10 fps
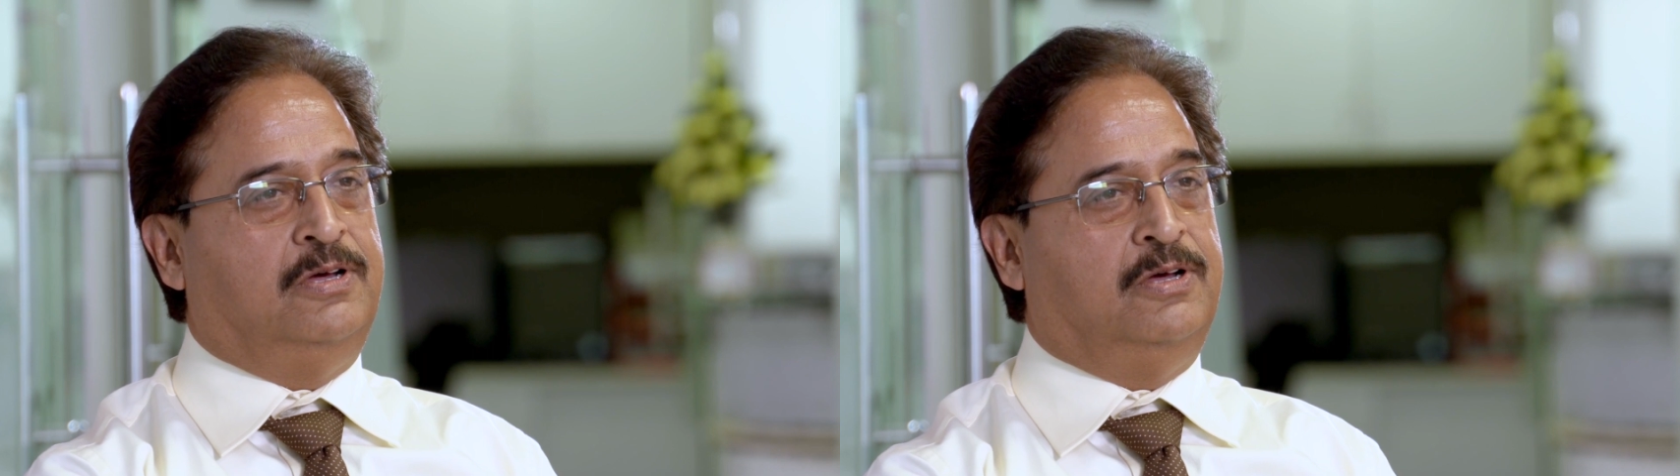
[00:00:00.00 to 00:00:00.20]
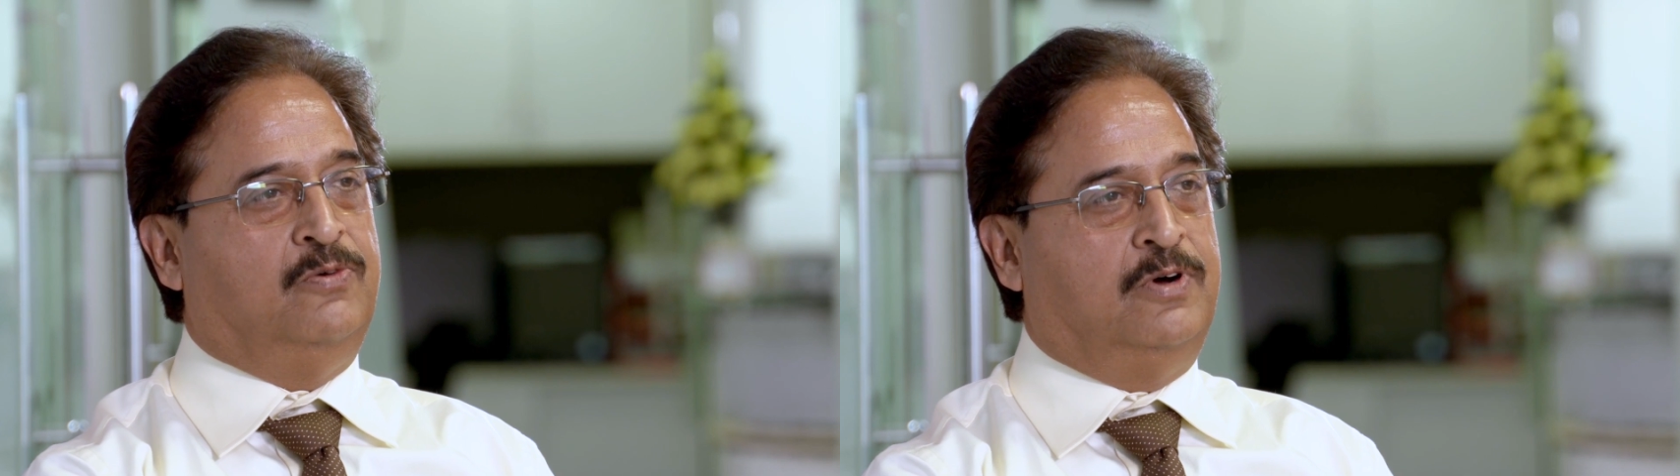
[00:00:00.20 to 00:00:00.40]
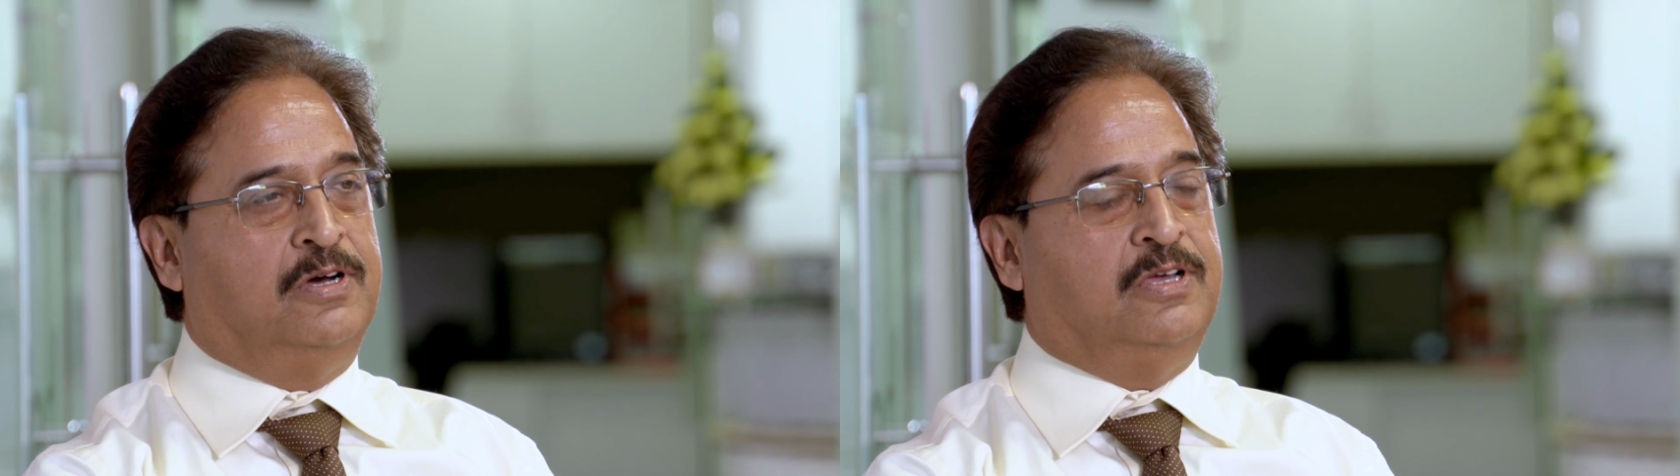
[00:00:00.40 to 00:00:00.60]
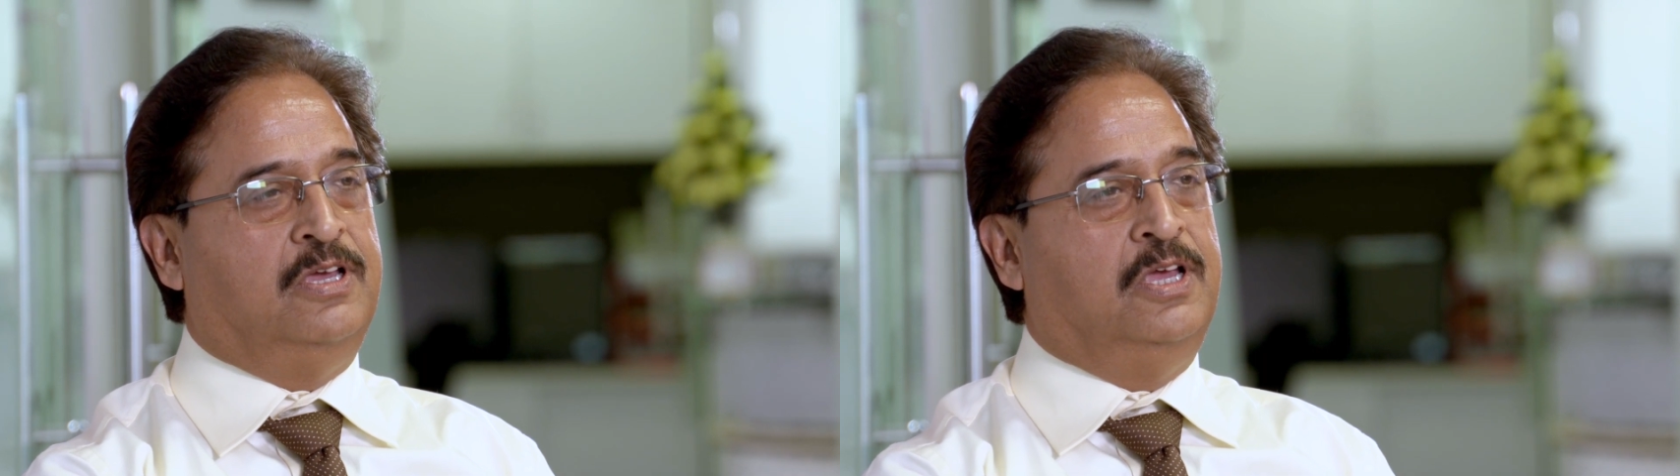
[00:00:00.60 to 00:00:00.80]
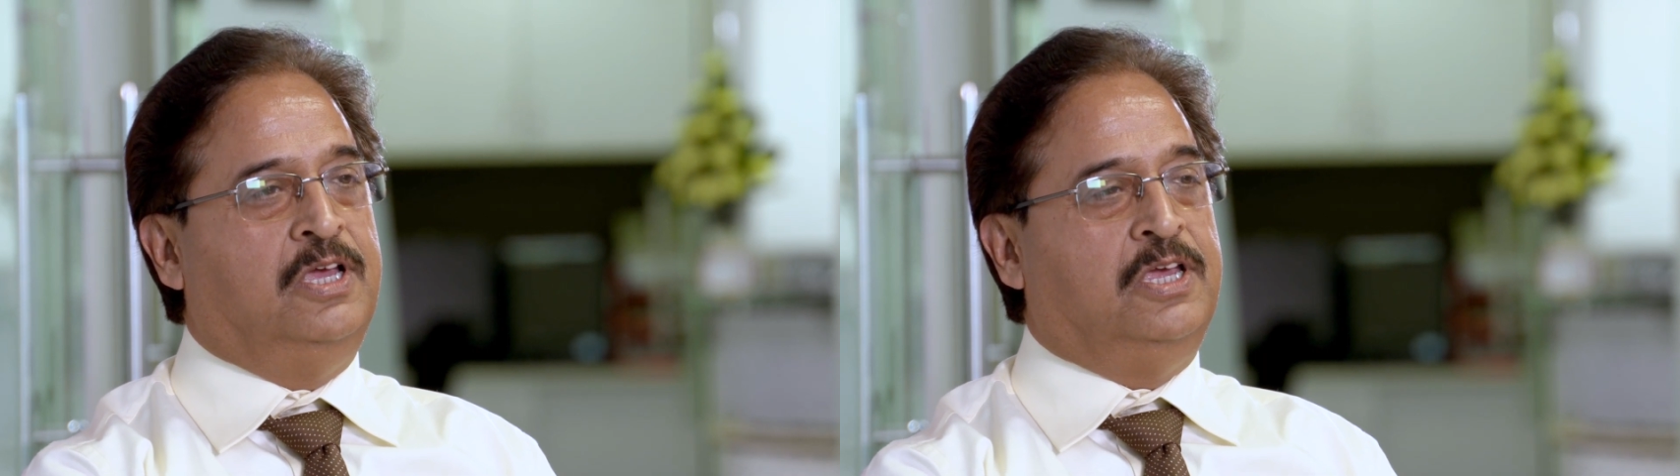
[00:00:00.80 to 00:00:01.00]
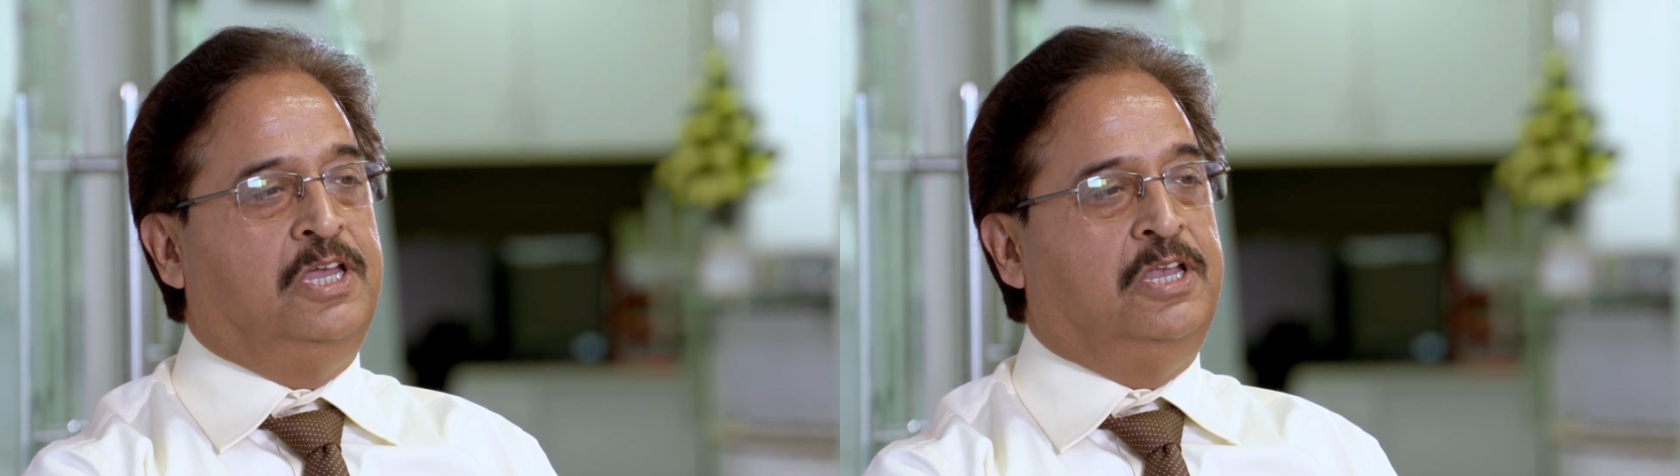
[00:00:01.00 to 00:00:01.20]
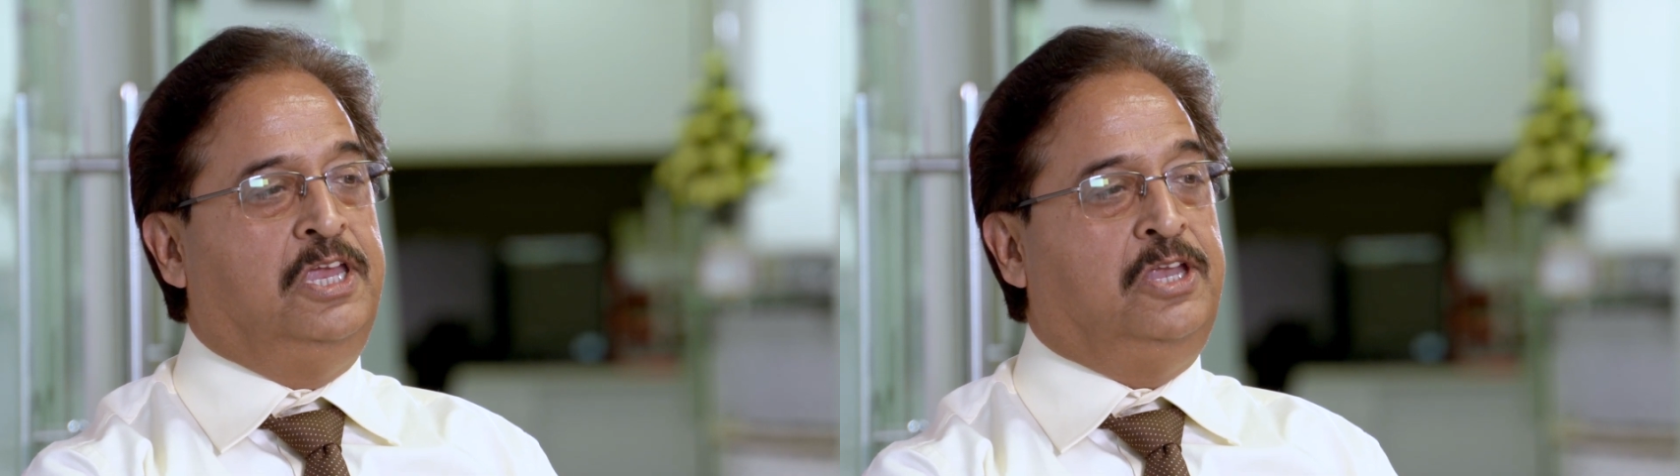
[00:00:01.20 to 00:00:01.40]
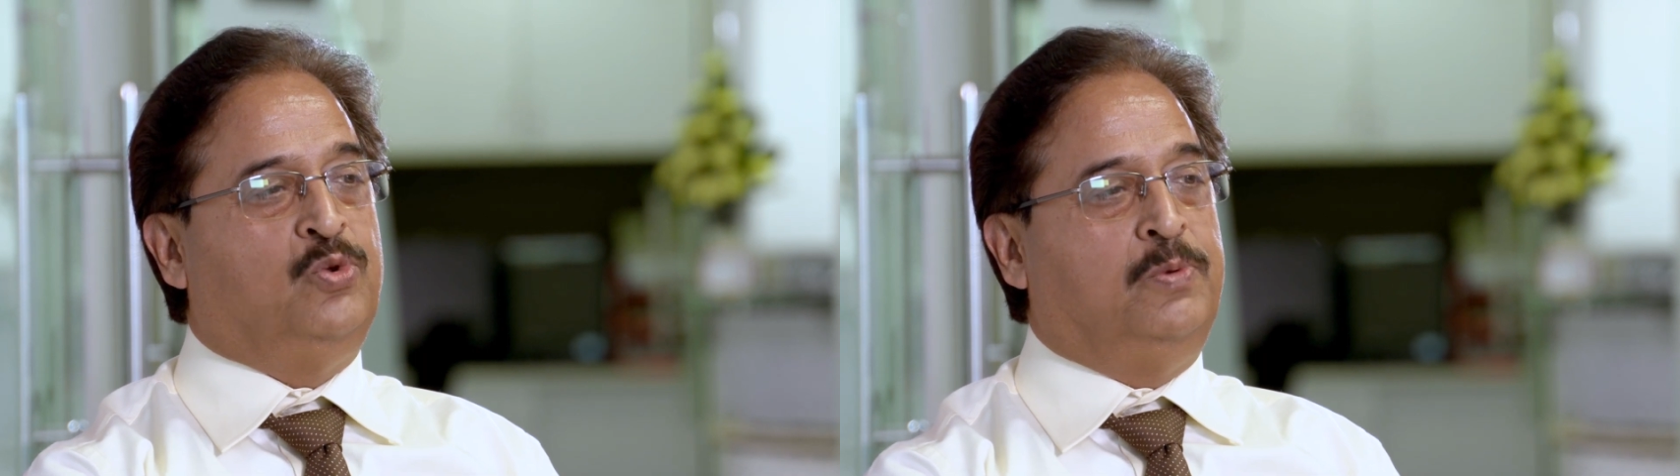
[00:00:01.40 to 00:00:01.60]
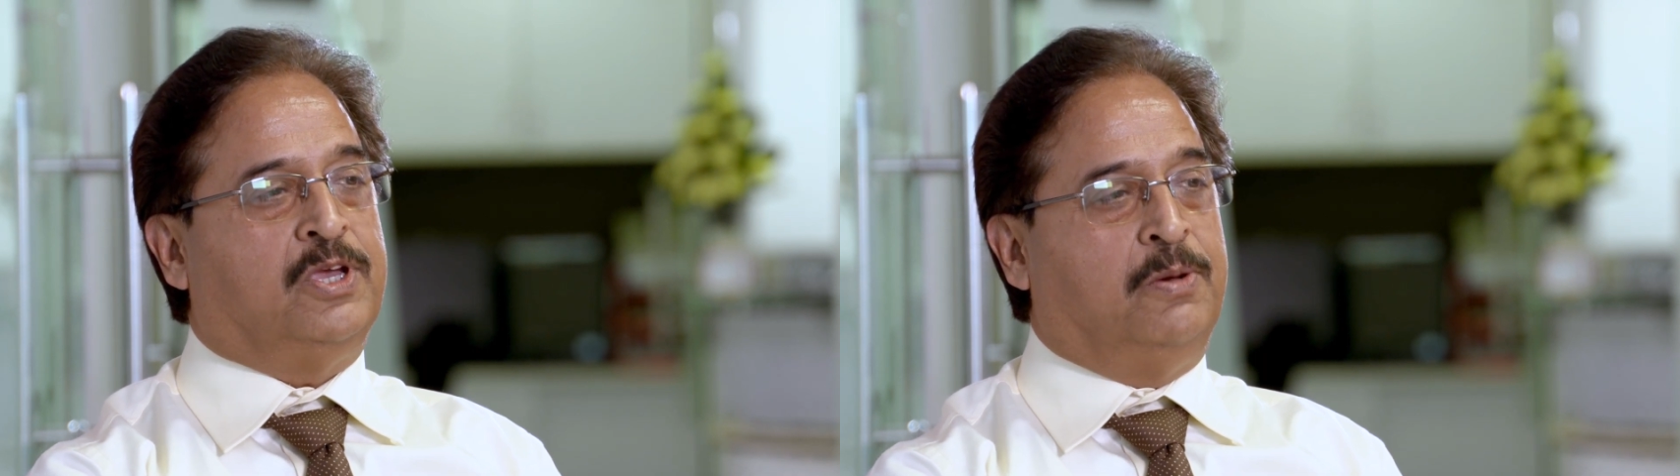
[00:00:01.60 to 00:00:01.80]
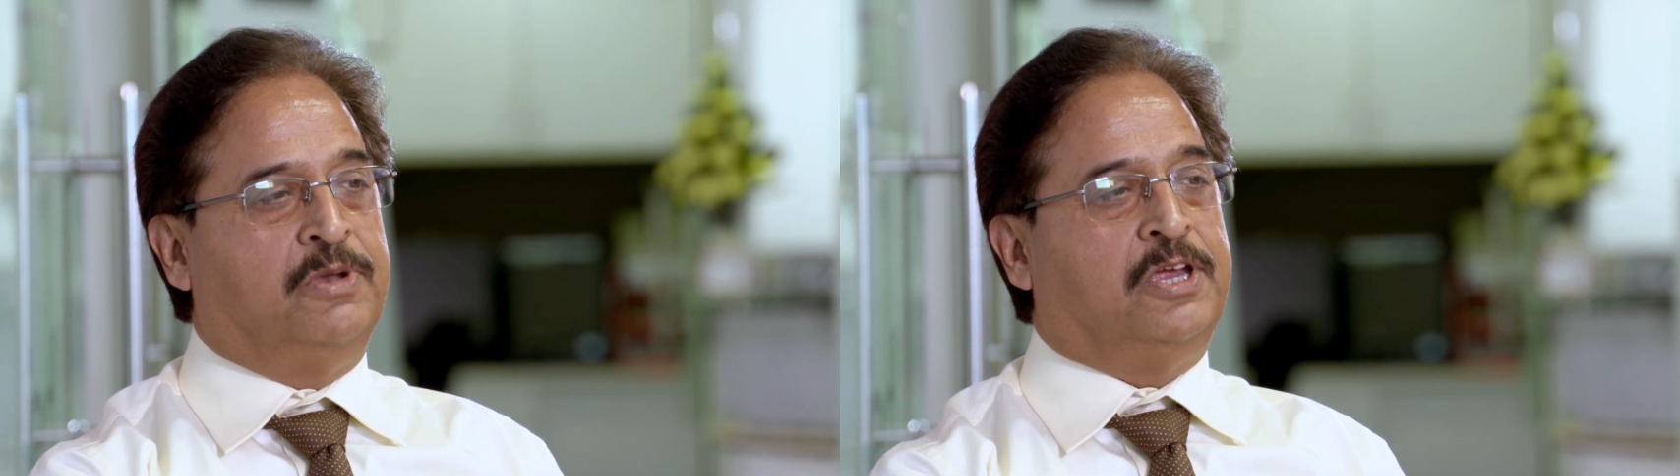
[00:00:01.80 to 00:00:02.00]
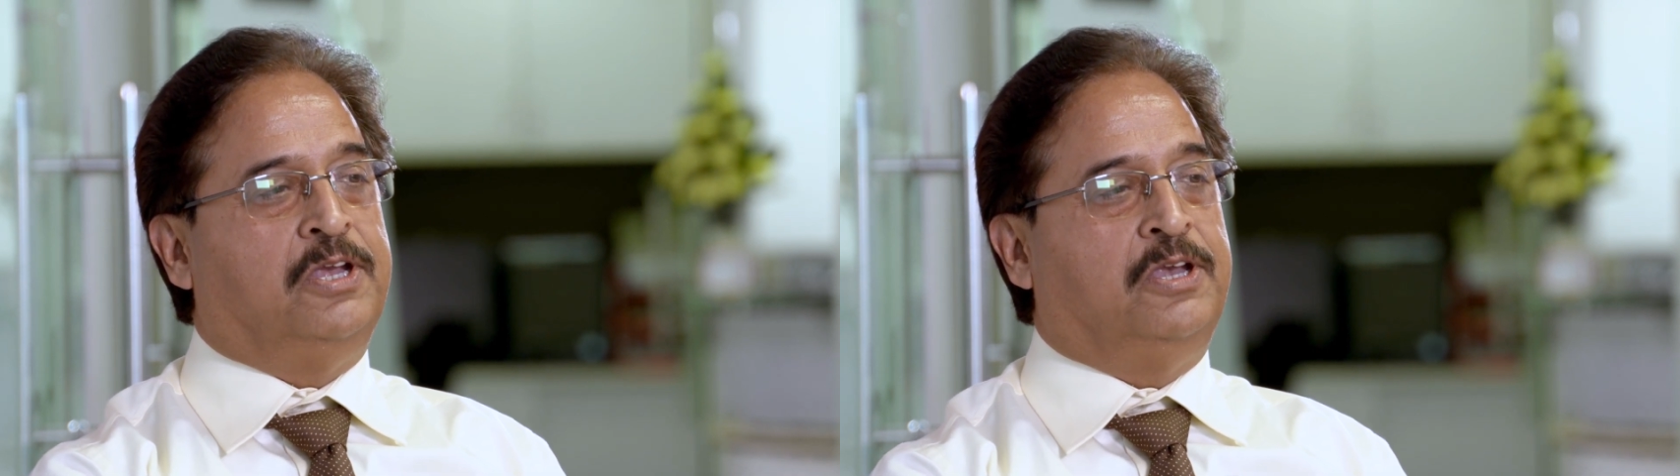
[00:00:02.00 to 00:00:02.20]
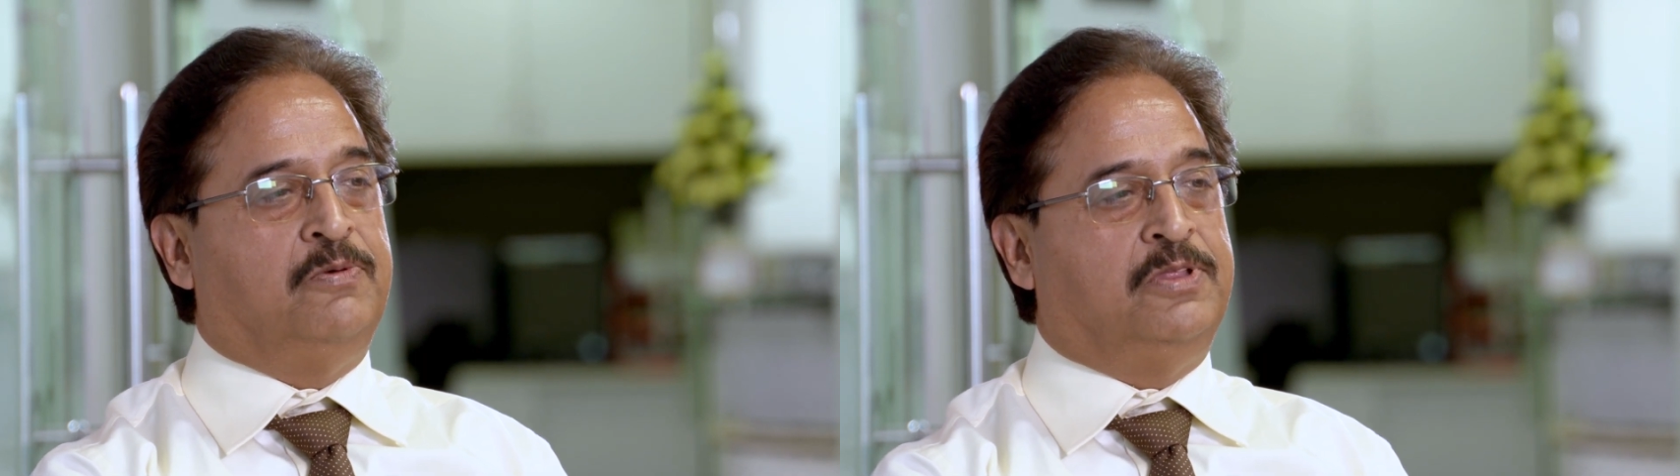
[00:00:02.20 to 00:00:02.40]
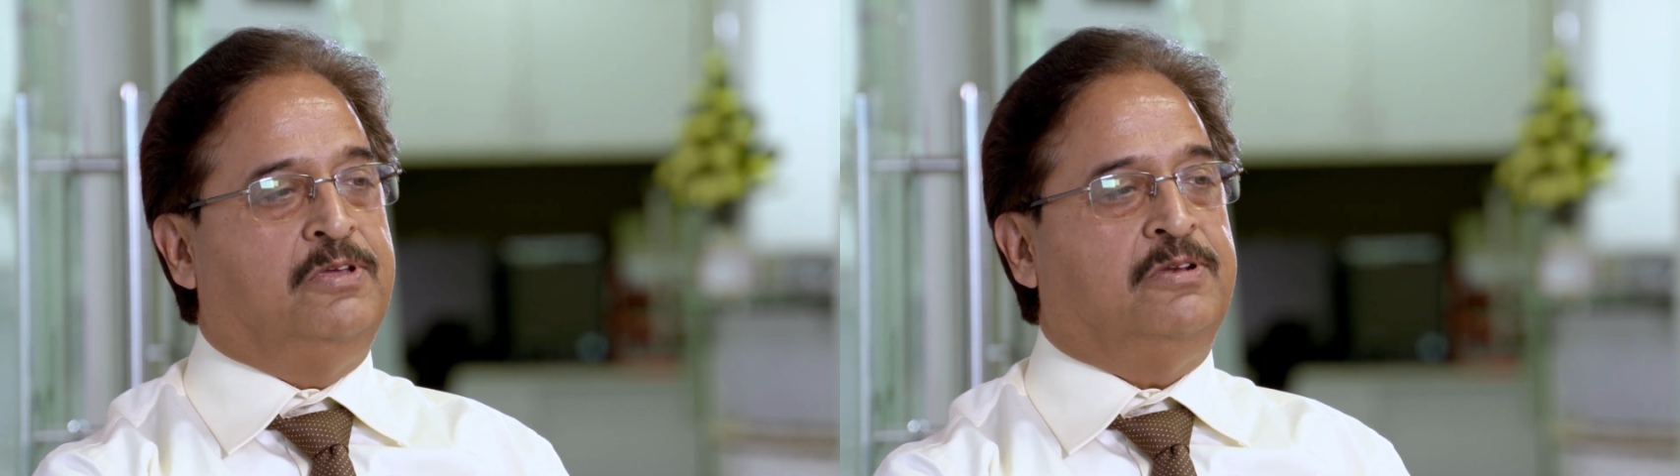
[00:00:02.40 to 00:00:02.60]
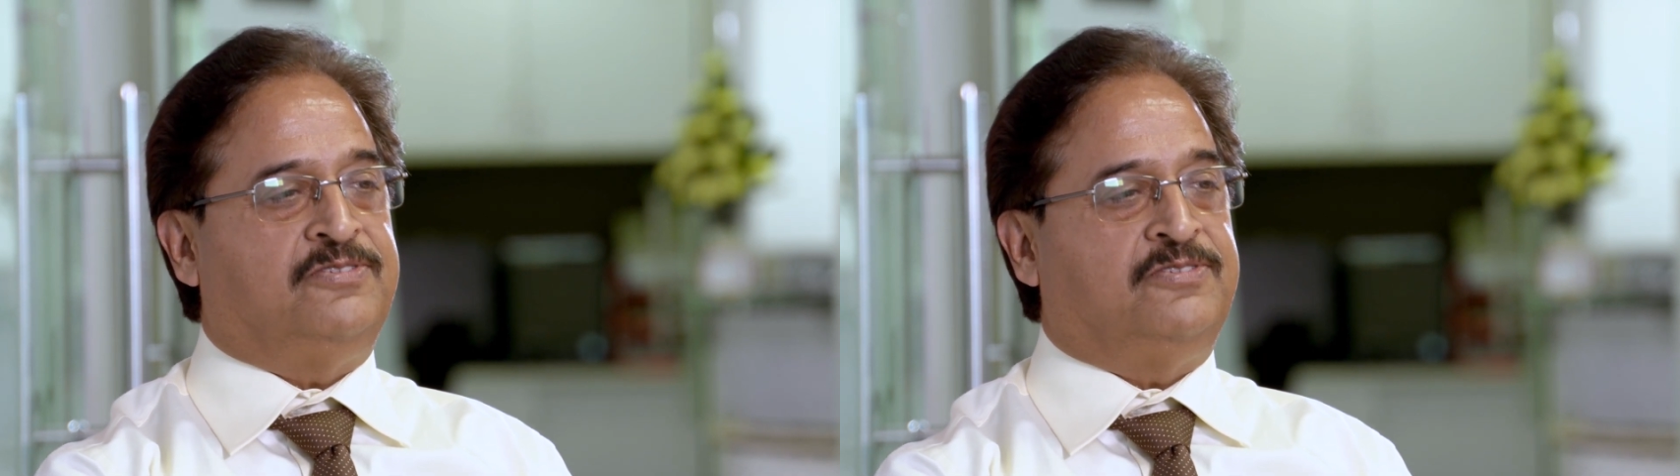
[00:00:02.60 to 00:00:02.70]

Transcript: work, it need to be communicated with your